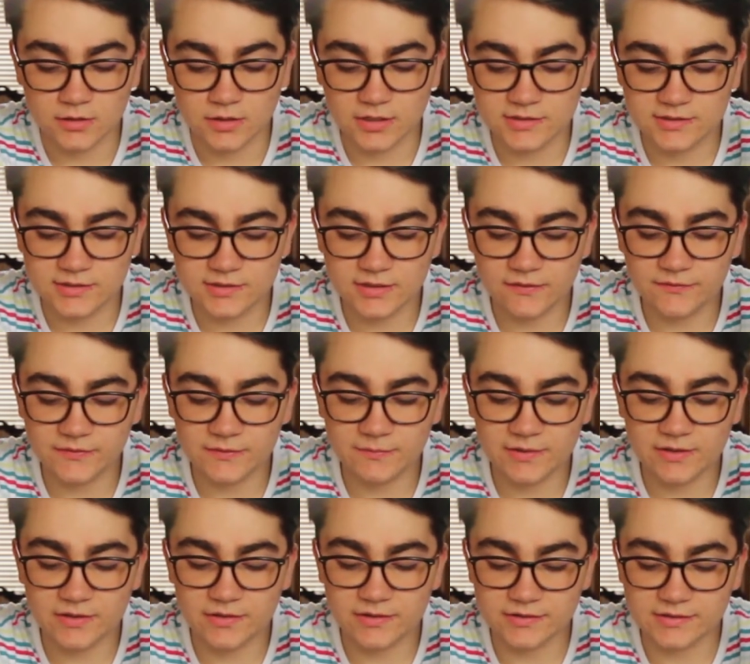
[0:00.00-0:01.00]
it's definitely
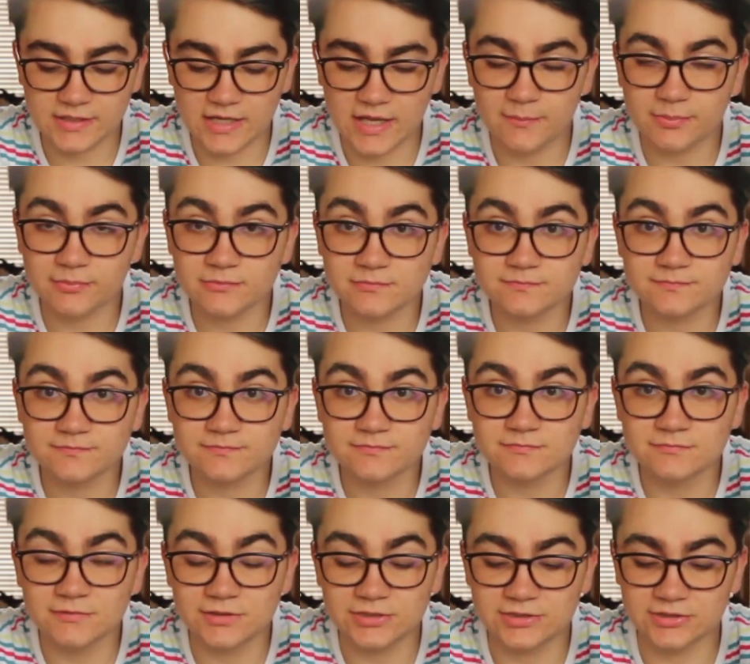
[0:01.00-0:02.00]
better than tap,
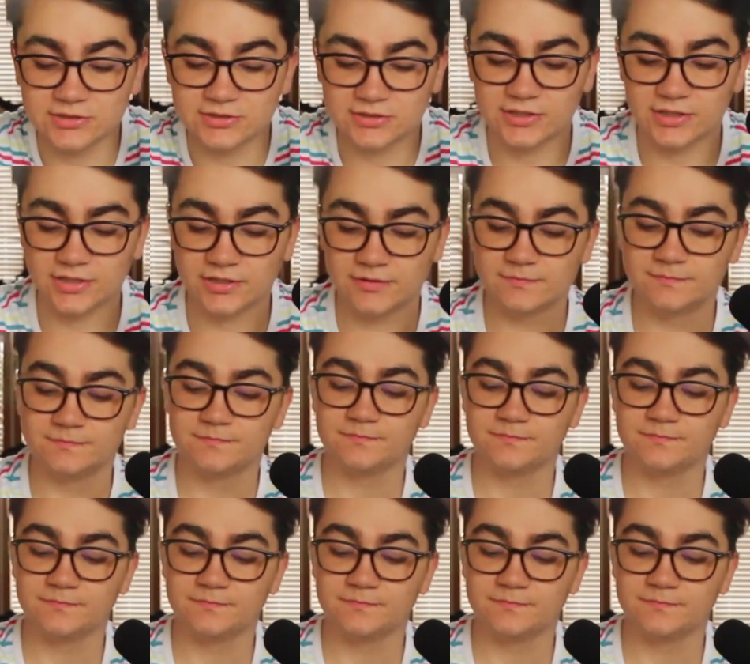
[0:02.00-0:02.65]
which is good.